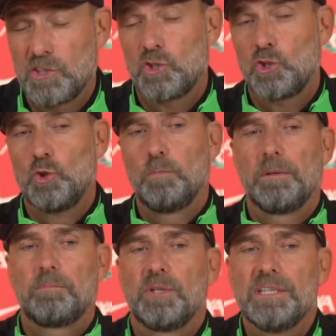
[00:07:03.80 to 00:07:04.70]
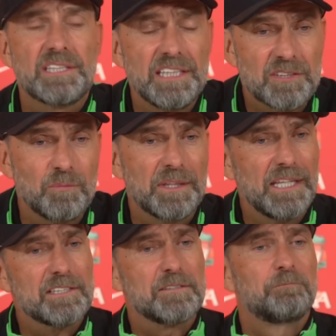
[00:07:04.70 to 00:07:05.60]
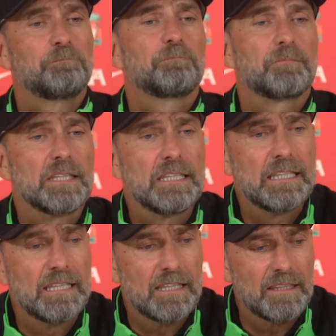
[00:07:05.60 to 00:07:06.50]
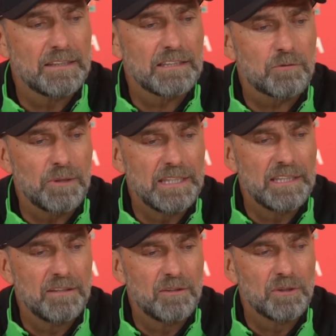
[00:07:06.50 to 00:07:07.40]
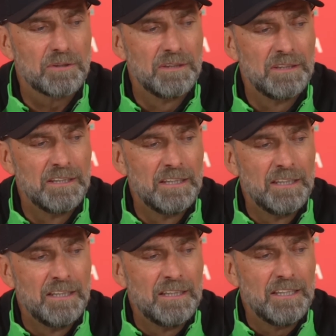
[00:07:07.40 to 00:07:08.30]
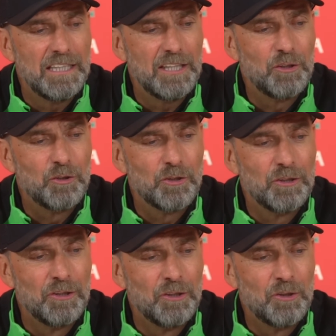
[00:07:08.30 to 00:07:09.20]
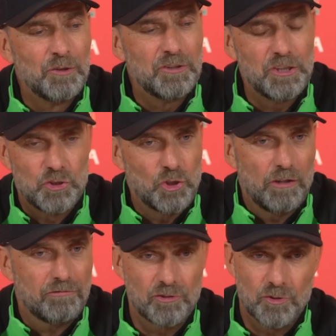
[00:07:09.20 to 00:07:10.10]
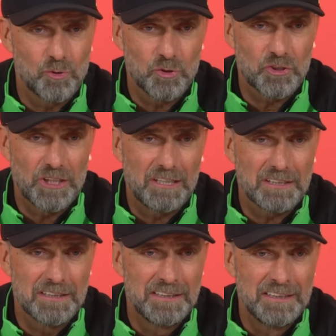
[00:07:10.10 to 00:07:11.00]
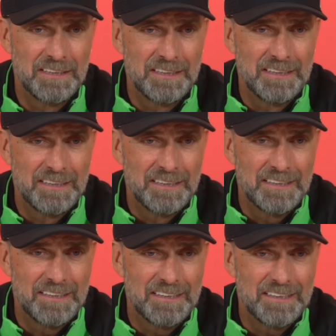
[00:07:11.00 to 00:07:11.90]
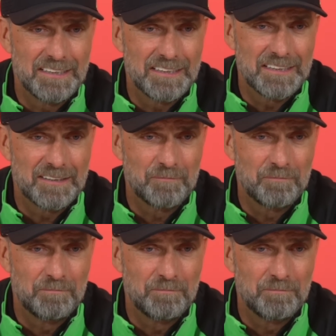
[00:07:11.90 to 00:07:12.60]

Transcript: a super preseason with us. Uh, that's really good, and deserved to start um,